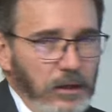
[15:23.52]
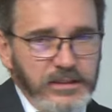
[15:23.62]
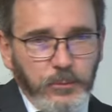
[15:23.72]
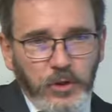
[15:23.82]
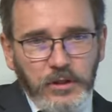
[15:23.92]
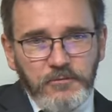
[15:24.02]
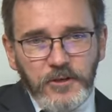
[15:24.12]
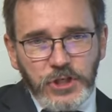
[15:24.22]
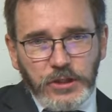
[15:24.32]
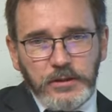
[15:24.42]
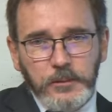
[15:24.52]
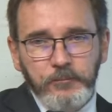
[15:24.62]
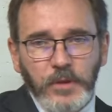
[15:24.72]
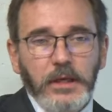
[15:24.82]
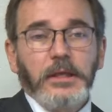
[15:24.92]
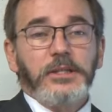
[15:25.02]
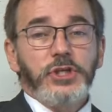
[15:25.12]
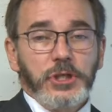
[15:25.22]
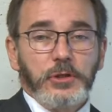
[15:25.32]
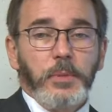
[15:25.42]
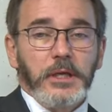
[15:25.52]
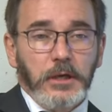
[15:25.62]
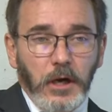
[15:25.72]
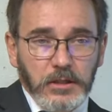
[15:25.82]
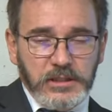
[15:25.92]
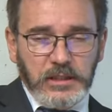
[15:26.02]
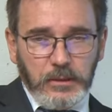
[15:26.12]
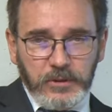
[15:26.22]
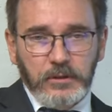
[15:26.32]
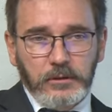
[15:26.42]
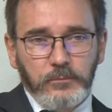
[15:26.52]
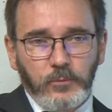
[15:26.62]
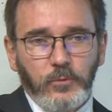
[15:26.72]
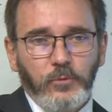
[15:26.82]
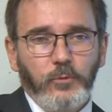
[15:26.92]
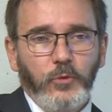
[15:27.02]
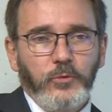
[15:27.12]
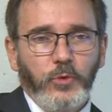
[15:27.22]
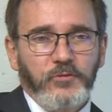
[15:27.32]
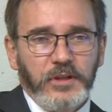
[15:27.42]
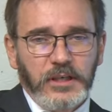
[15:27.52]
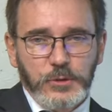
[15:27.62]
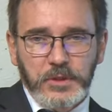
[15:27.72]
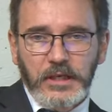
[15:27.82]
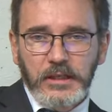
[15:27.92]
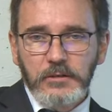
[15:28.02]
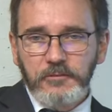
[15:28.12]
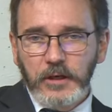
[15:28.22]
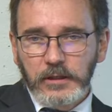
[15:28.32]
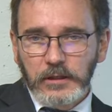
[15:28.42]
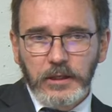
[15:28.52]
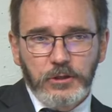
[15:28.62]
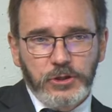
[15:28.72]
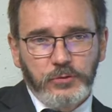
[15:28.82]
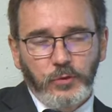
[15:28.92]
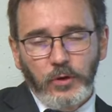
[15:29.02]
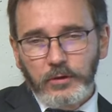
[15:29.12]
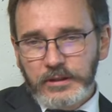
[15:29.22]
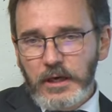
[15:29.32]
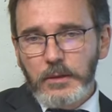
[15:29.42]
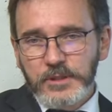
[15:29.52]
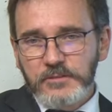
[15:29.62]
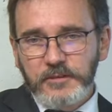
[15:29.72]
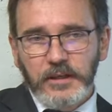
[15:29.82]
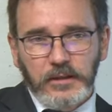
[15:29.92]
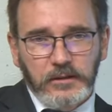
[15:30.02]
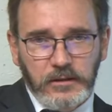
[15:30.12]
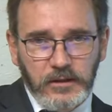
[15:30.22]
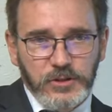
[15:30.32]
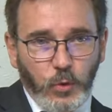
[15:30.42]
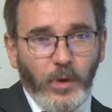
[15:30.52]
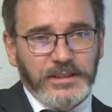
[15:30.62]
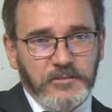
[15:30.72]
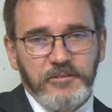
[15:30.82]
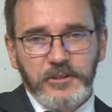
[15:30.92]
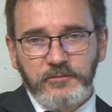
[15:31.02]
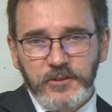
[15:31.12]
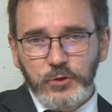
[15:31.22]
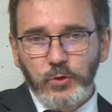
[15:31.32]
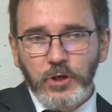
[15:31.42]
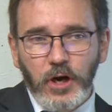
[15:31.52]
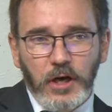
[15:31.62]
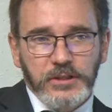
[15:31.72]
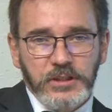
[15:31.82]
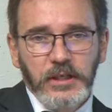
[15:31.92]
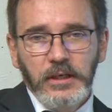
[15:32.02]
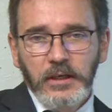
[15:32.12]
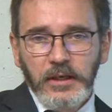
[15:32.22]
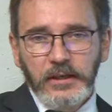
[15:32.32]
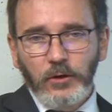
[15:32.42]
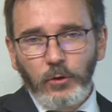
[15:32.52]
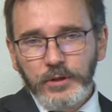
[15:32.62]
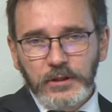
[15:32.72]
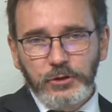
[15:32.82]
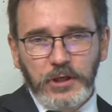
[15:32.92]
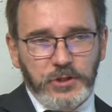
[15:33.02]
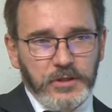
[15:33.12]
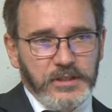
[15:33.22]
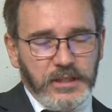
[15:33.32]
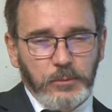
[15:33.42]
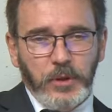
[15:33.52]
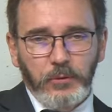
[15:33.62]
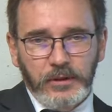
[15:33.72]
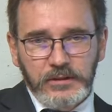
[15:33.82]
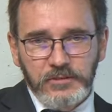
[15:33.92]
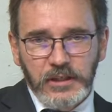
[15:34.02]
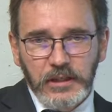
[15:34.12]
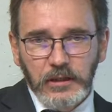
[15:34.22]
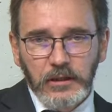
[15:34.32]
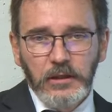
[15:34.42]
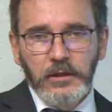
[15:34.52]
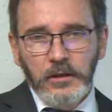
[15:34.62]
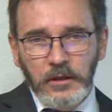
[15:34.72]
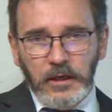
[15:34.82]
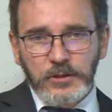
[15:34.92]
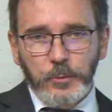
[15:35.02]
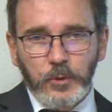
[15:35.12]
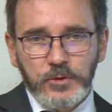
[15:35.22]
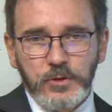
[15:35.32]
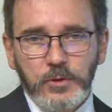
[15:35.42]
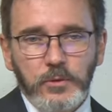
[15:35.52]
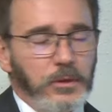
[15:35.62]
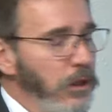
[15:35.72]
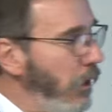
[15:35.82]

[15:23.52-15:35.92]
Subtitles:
somewhat inefficient. In addition to being costly, I mean, one thing that has been identified in literature for a long time is the fact that there is a quasi-fiscal cost in holding treasuries that pay relatively little, as opposed to